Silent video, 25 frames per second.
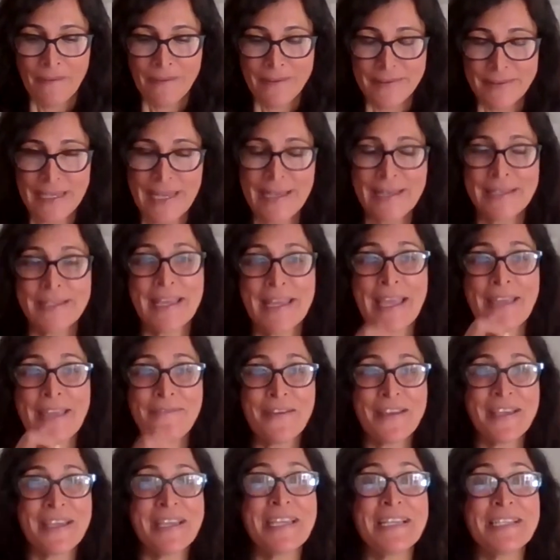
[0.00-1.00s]
Dad gave
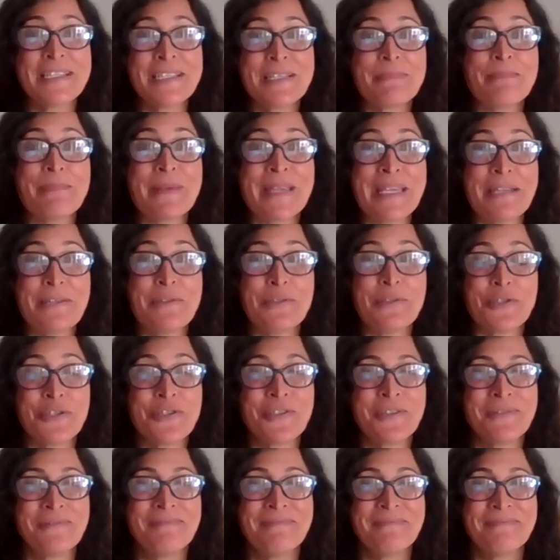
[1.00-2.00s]
her his
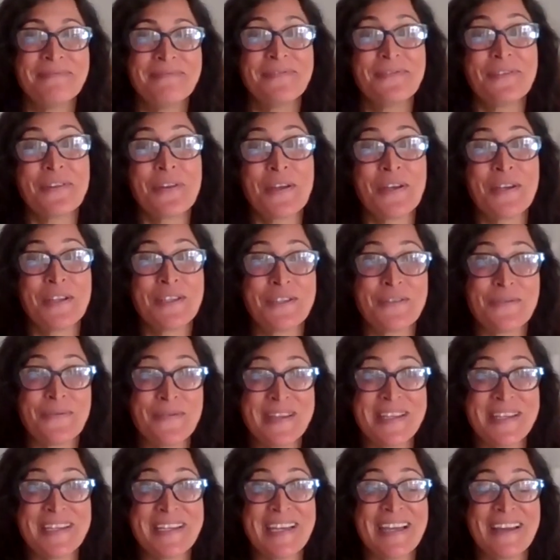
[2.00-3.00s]
speech for her to
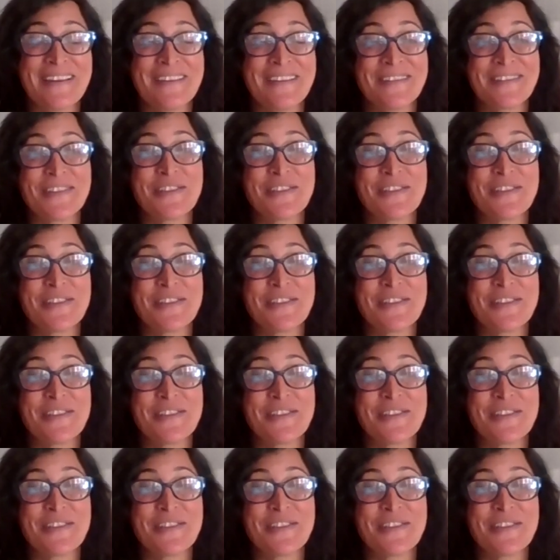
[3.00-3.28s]
read out.